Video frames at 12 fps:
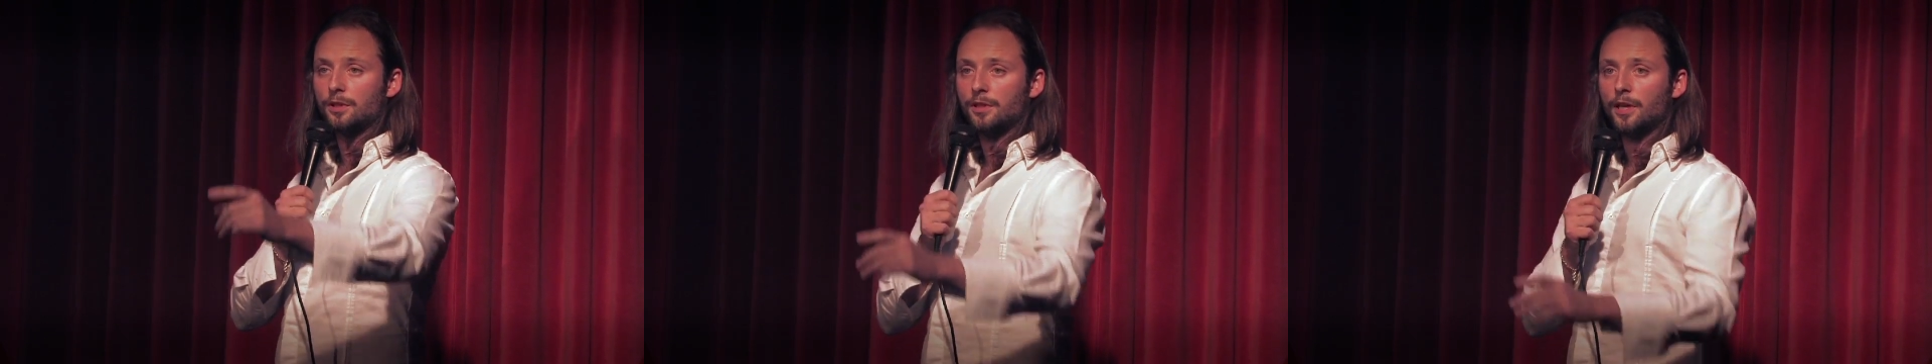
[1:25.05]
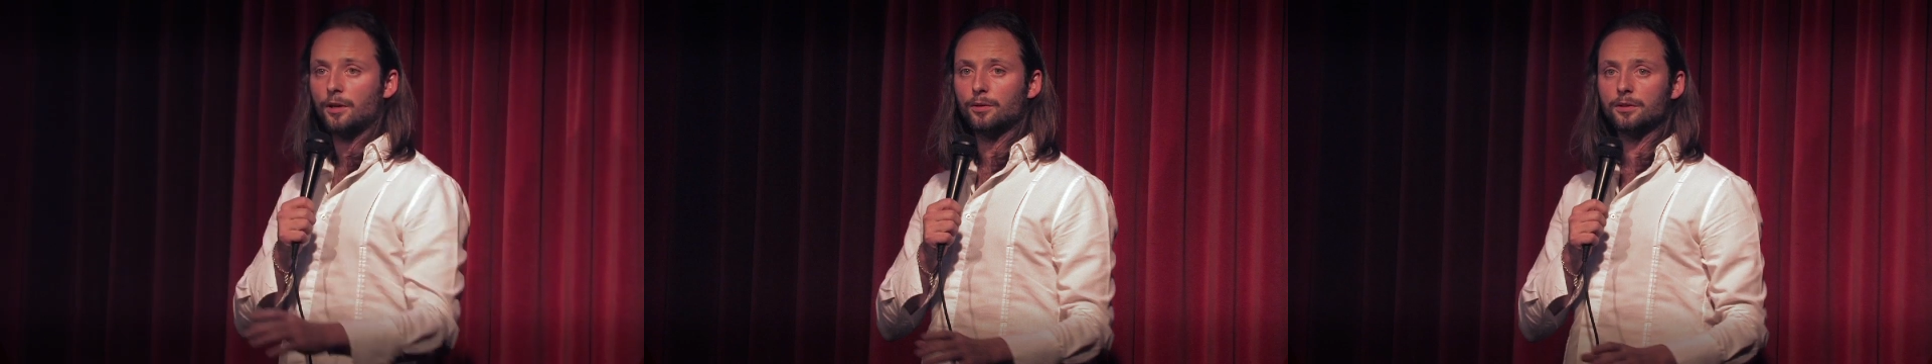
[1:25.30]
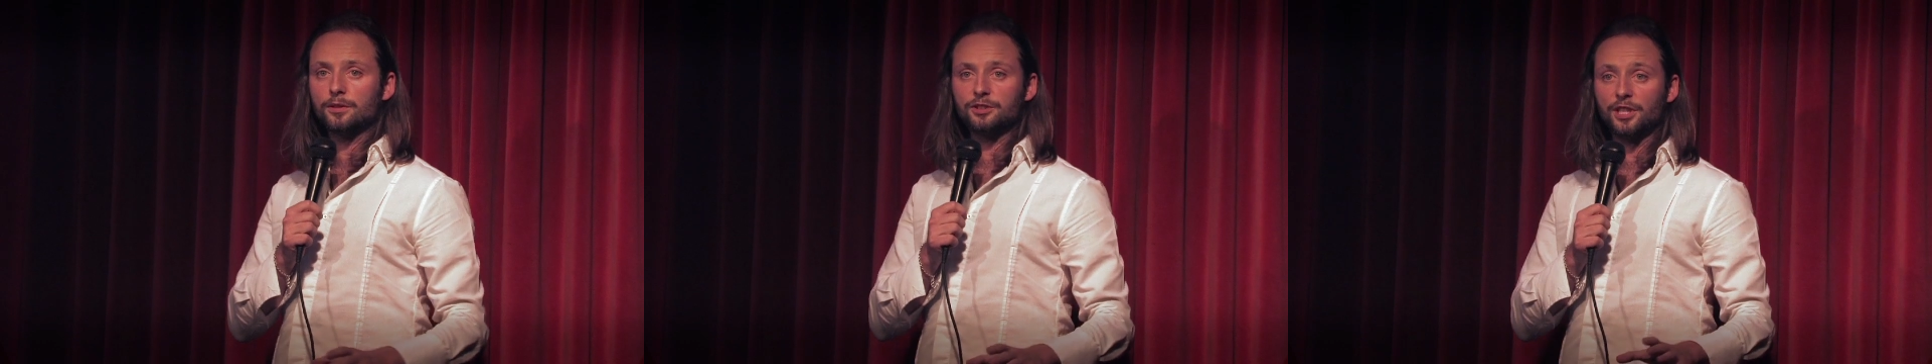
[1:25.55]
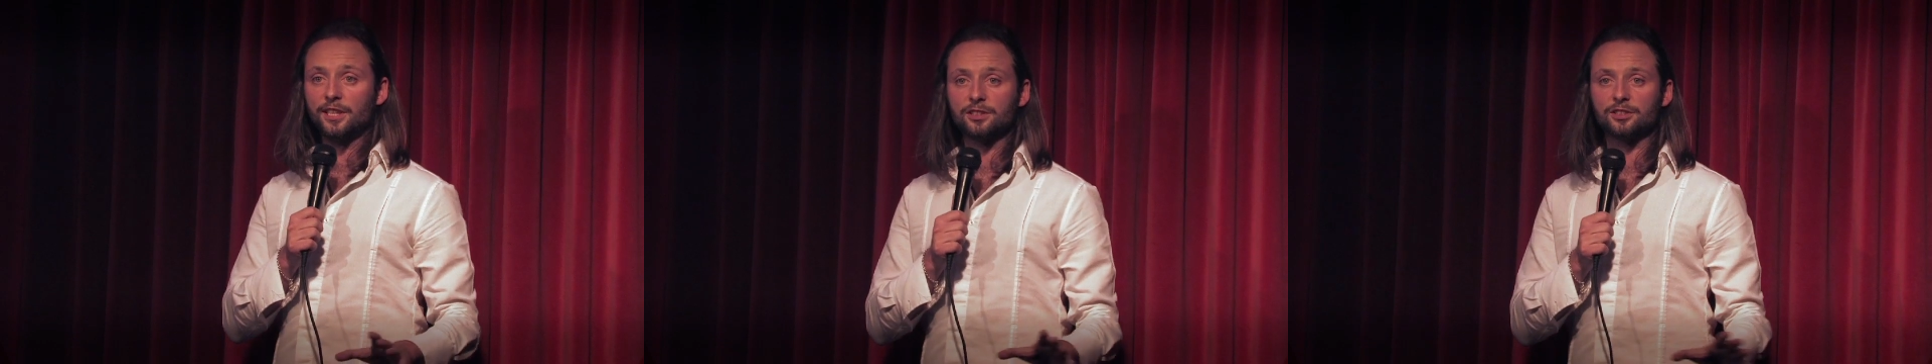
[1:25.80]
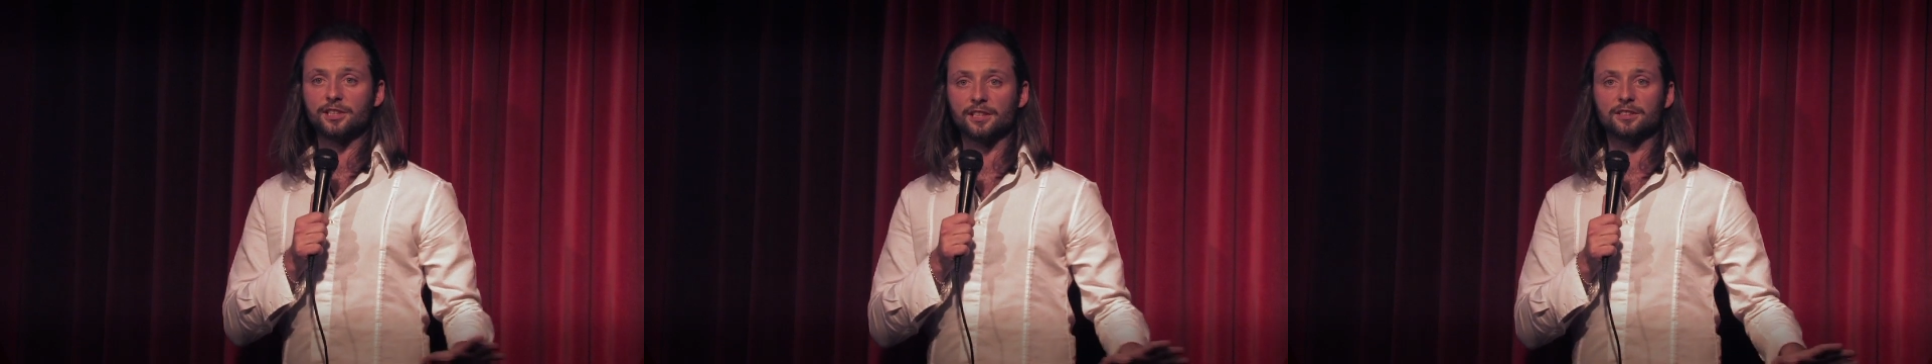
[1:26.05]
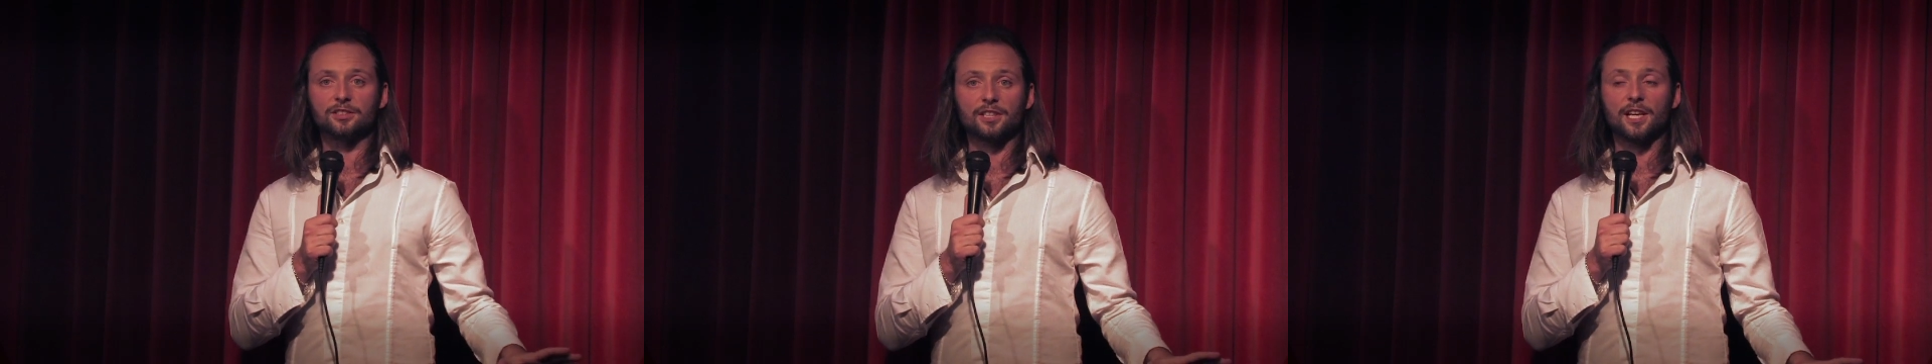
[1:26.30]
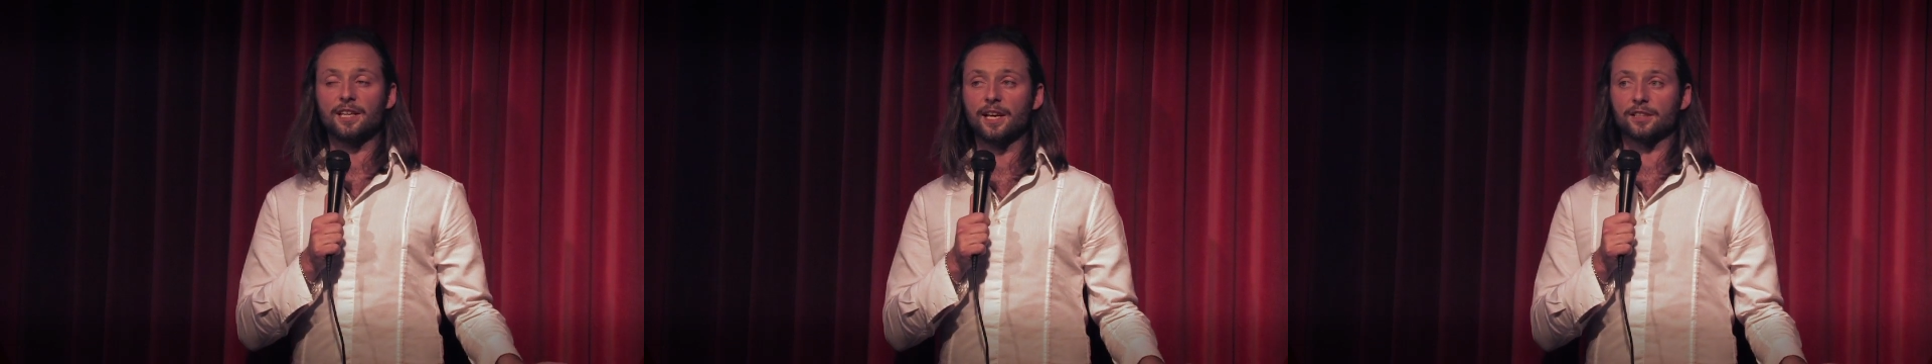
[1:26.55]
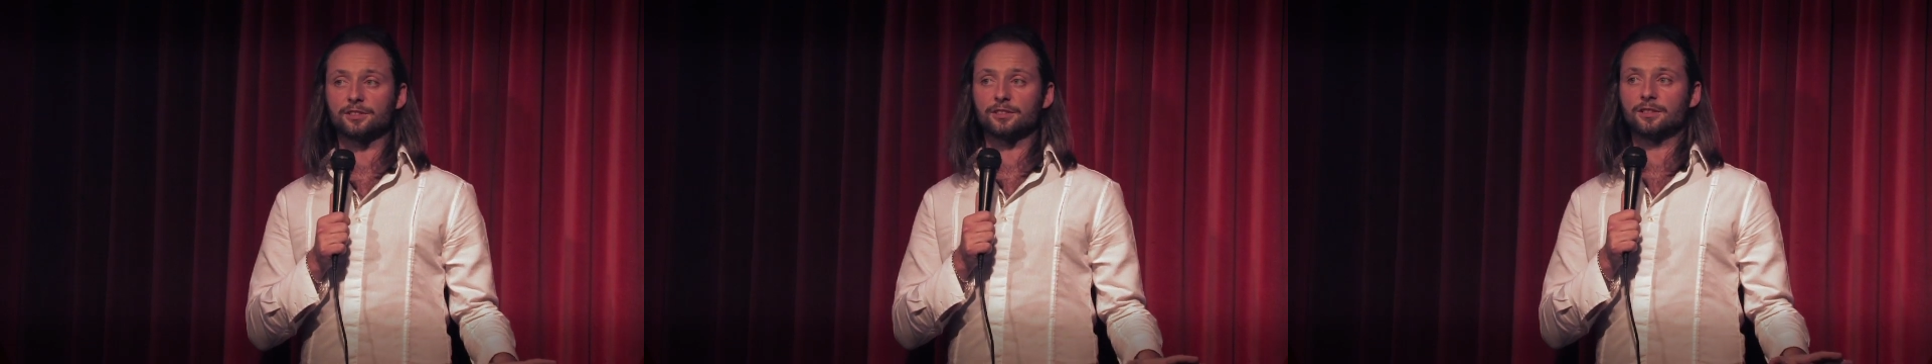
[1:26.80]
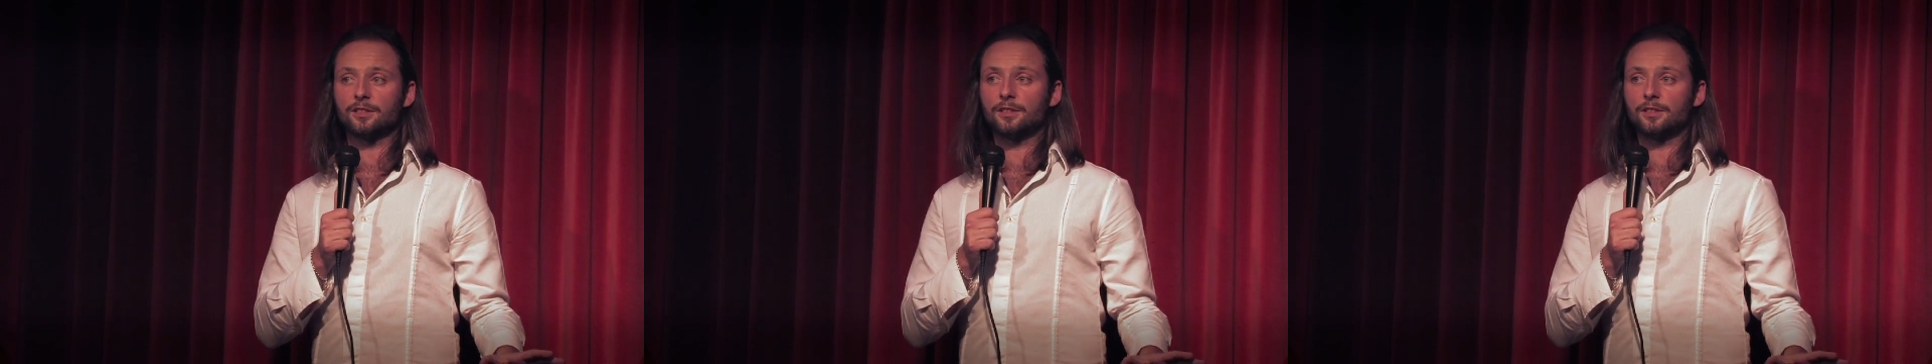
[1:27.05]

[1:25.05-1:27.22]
Now, Jesus didn't say yes.